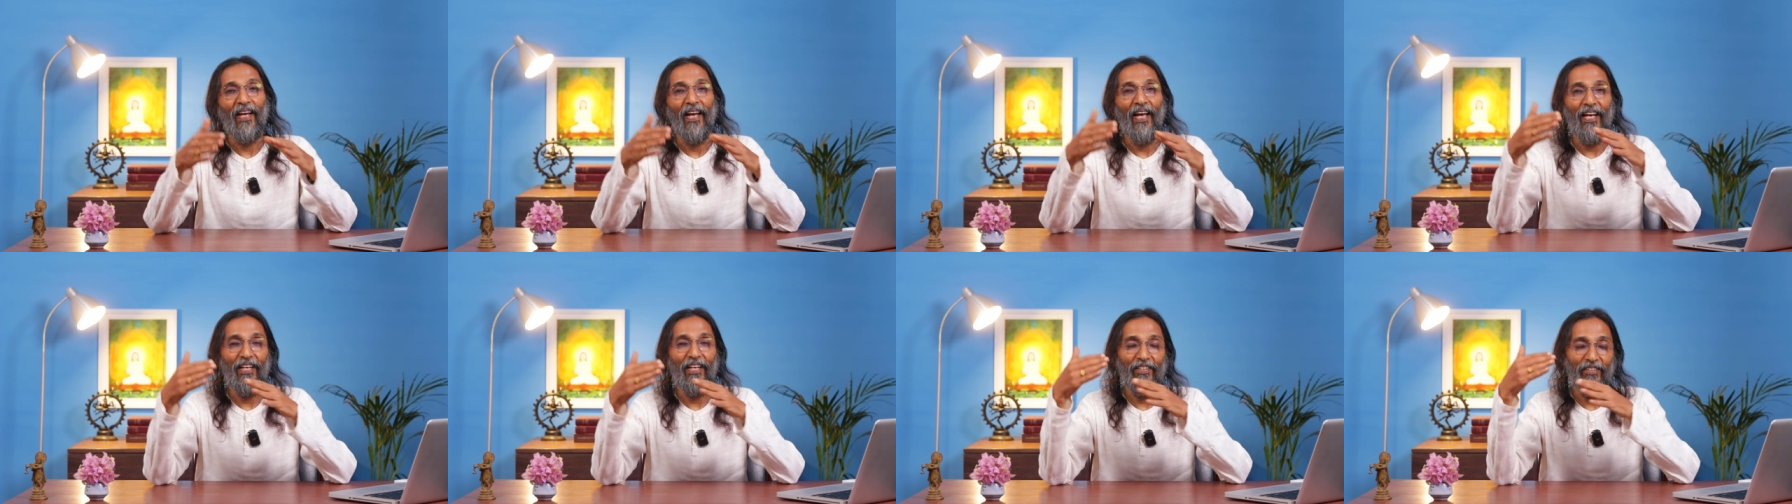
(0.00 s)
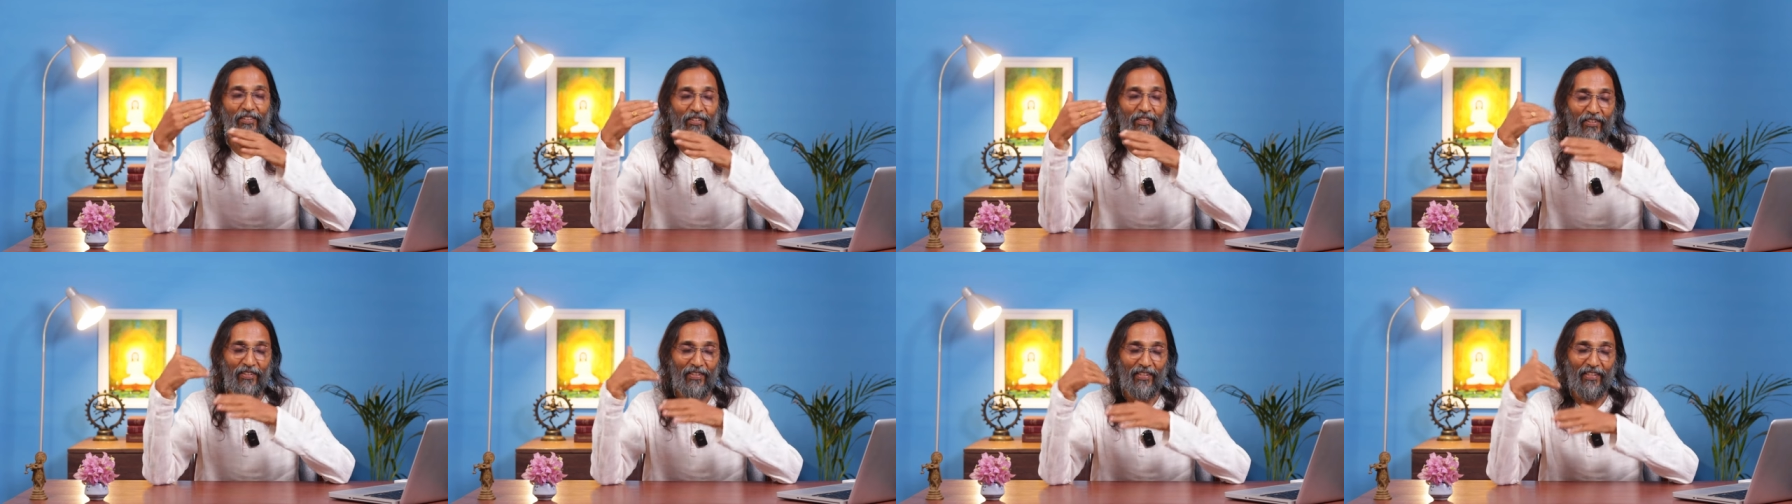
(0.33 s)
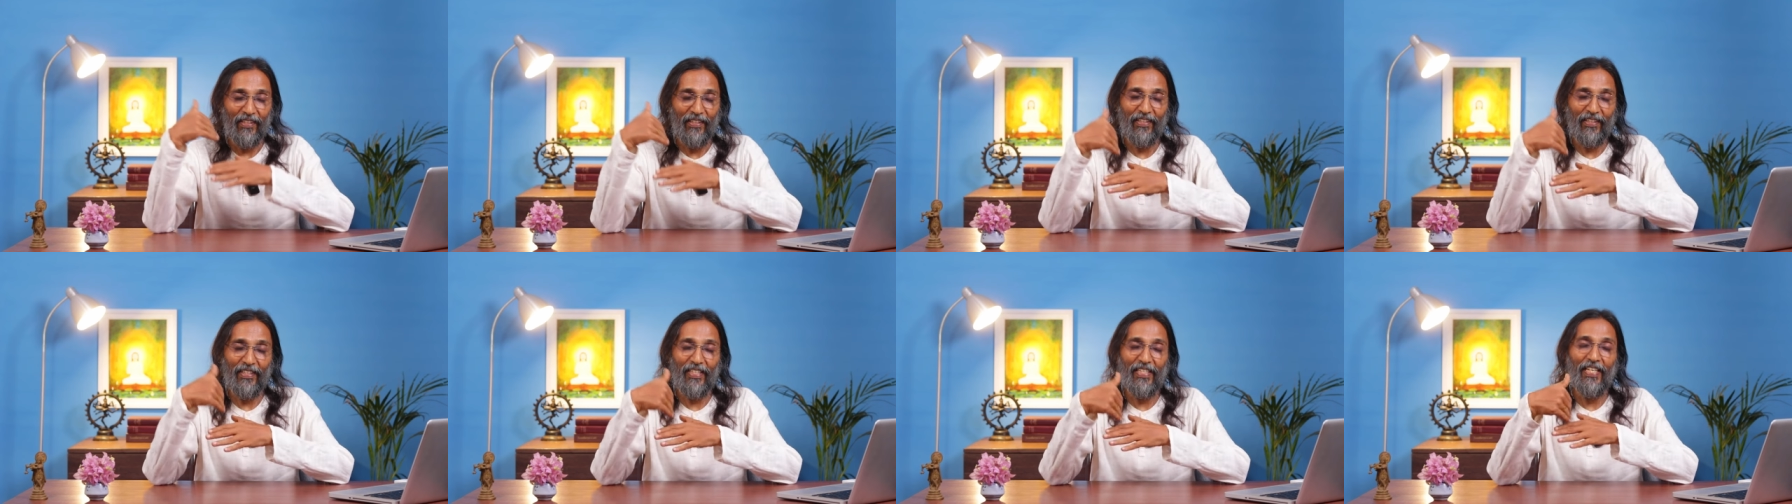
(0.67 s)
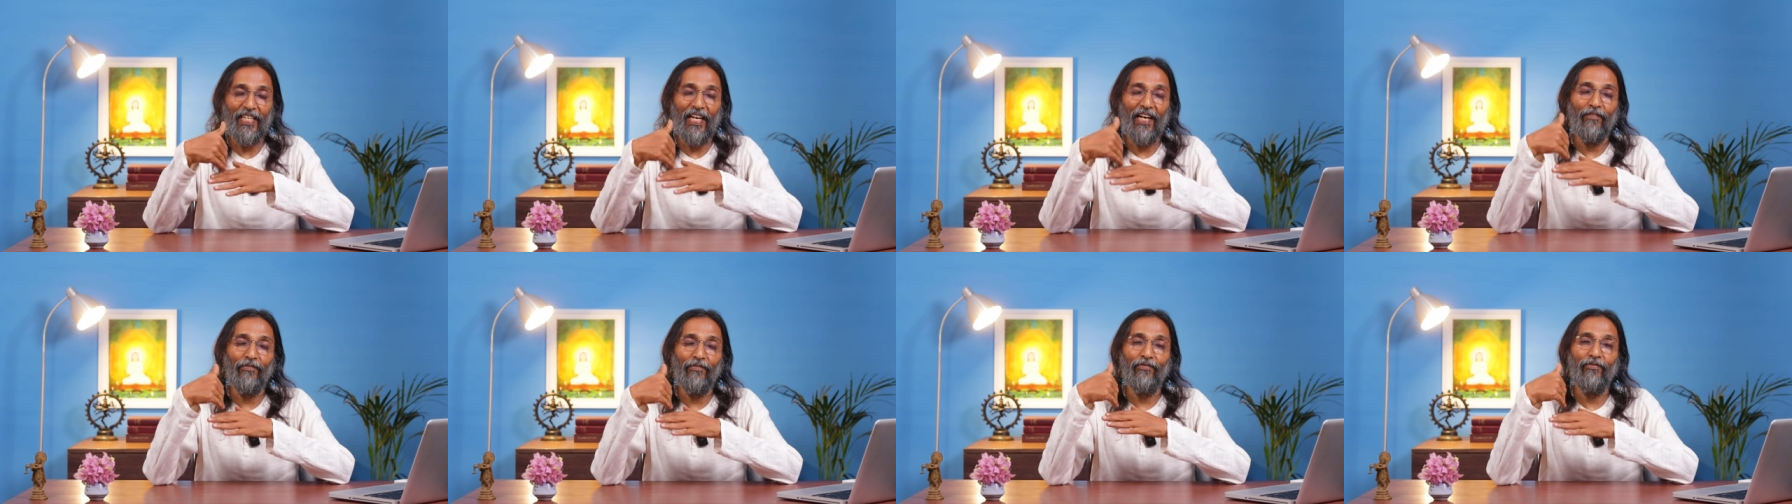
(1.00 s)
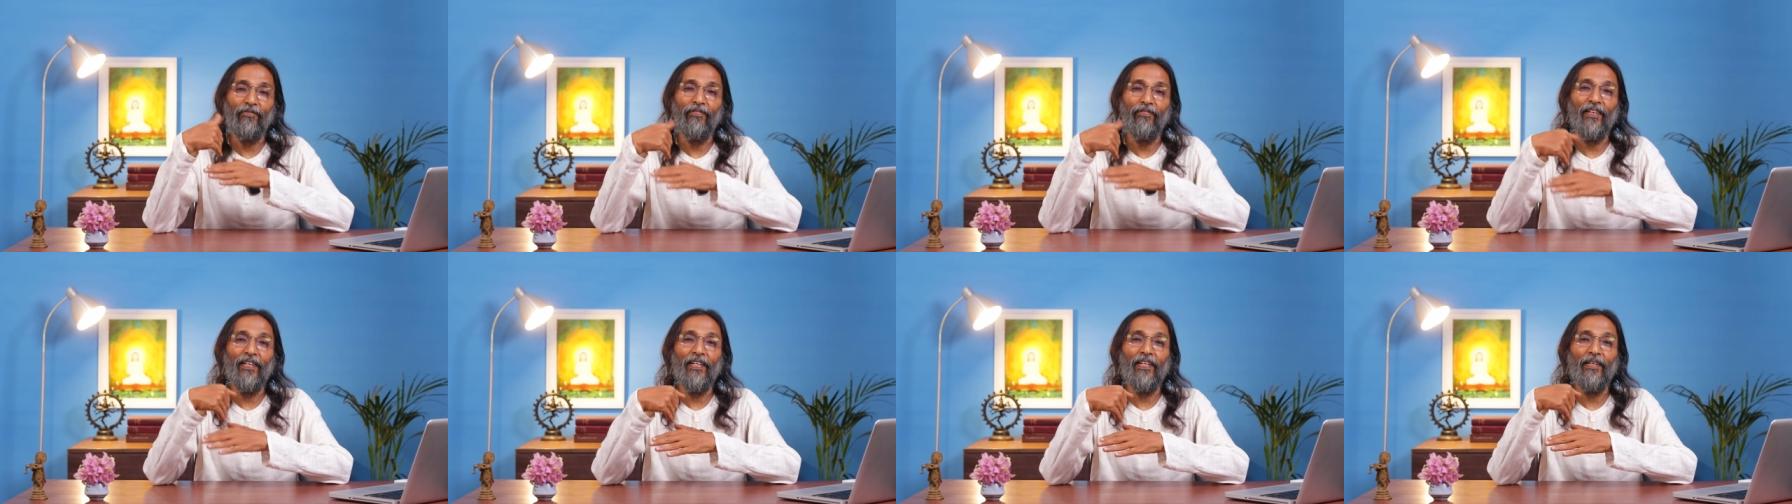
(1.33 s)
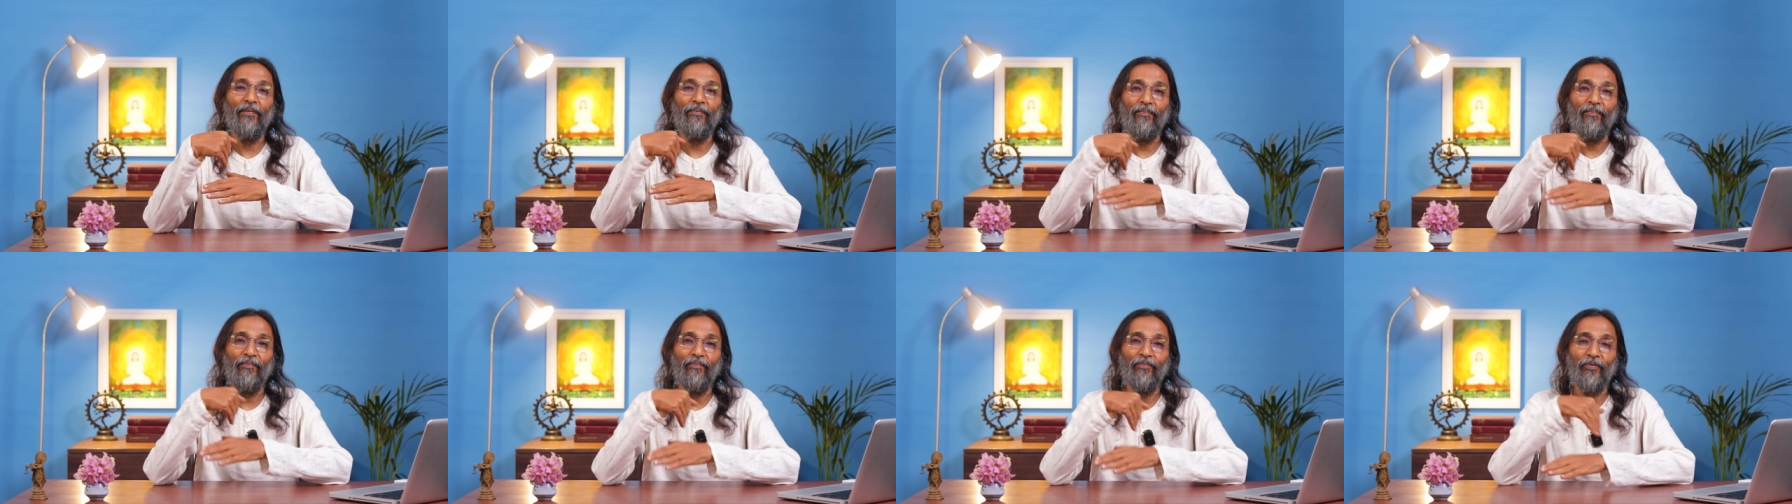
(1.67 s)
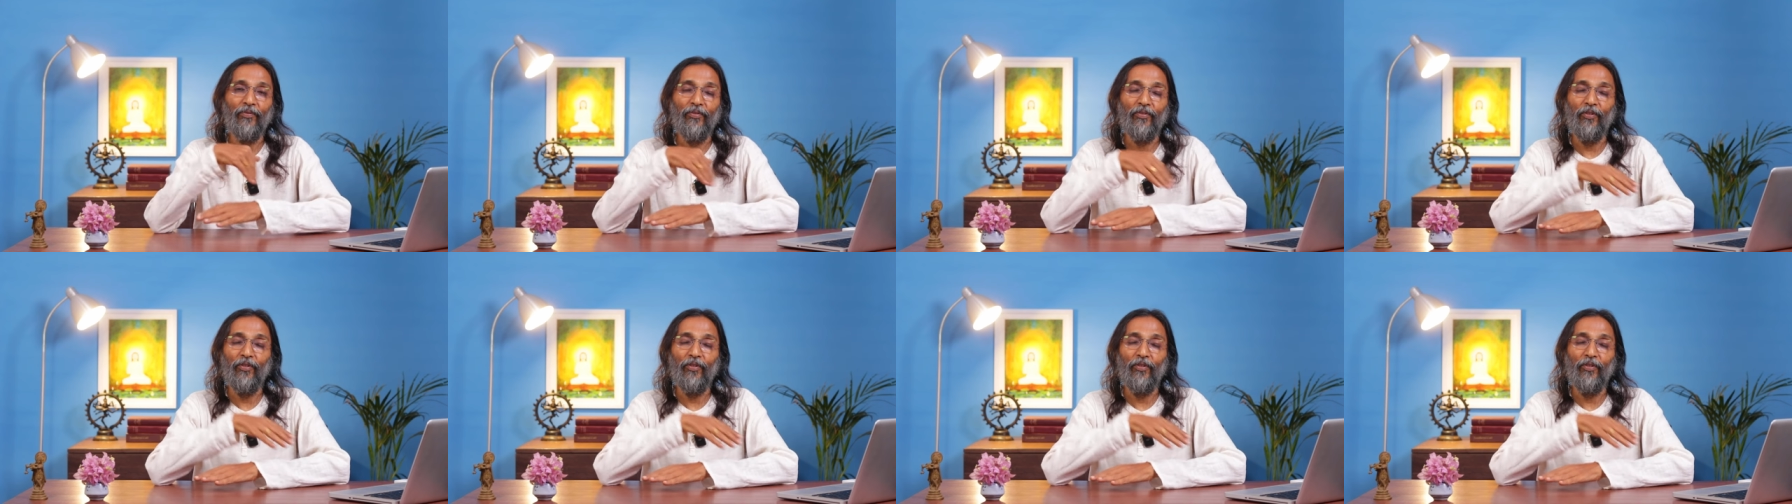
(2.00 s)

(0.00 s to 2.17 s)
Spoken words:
and reaffirm